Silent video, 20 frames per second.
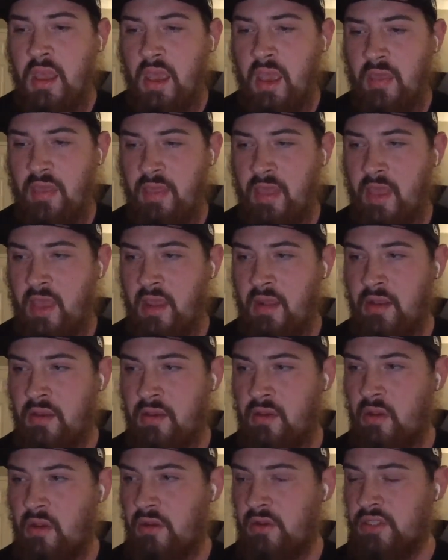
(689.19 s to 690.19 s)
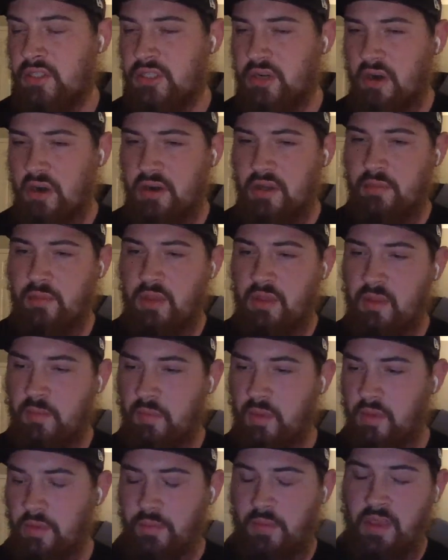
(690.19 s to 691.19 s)
And then, it started to be the
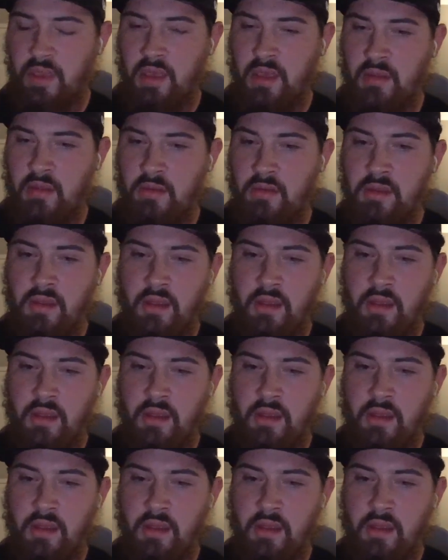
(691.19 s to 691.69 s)
bullpen,